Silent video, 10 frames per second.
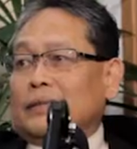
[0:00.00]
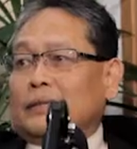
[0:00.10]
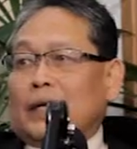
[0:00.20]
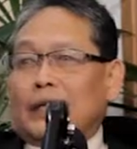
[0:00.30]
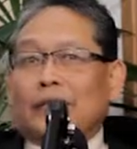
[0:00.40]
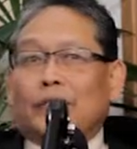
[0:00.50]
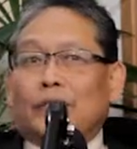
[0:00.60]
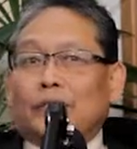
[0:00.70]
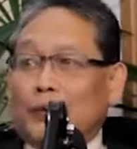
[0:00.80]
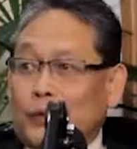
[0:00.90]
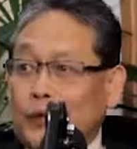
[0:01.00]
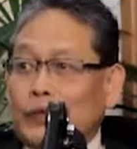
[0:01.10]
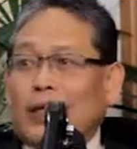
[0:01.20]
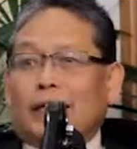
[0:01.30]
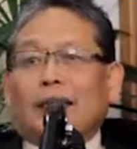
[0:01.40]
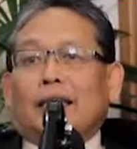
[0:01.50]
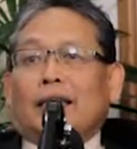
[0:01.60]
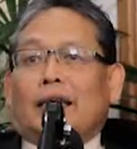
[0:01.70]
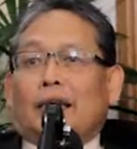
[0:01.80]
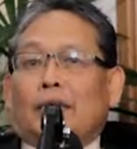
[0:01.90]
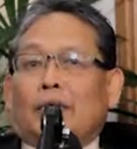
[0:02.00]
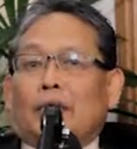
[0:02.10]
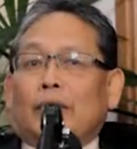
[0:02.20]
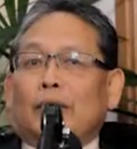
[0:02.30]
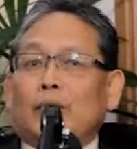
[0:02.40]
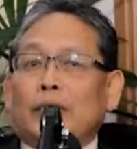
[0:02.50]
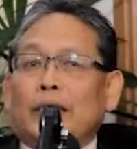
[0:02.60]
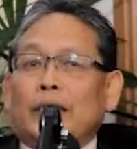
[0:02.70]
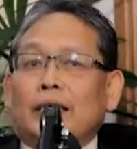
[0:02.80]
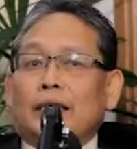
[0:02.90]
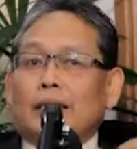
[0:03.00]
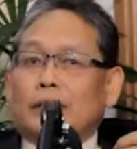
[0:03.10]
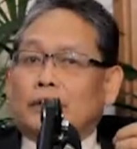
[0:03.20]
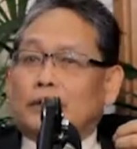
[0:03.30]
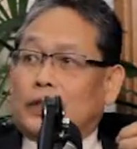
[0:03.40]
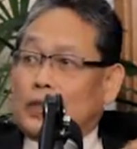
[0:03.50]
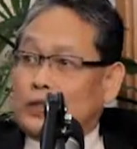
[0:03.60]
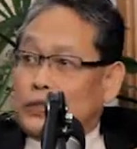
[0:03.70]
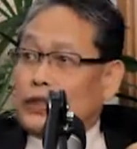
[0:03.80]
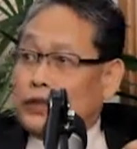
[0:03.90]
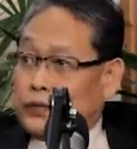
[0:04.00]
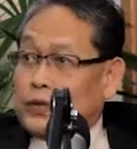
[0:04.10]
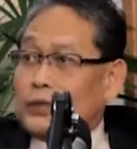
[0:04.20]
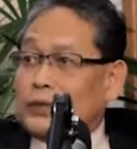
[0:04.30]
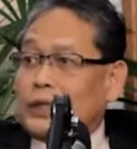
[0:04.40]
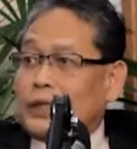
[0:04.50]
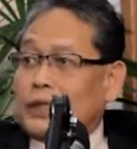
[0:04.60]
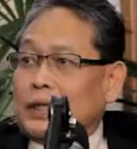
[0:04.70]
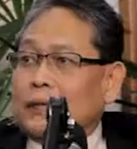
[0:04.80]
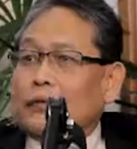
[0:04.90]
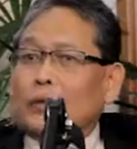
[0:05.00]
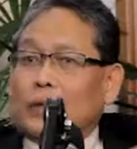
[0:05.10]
But we know that when we teach individual, we